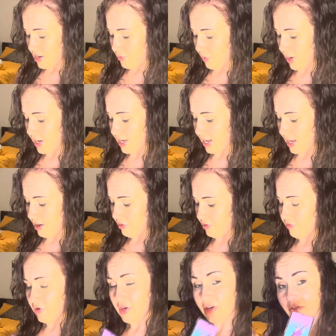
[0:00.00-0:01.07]
Right now,
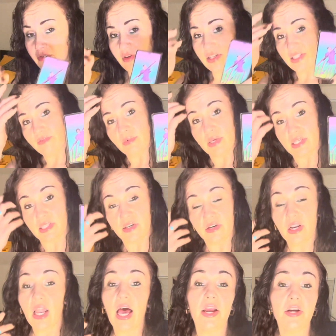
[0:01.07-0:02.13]
they're very defensive because they're
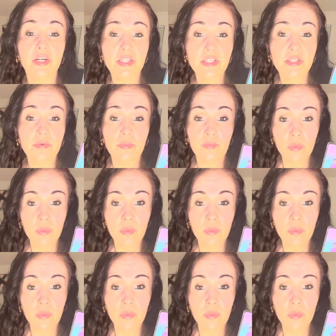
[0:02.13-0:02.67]
liars.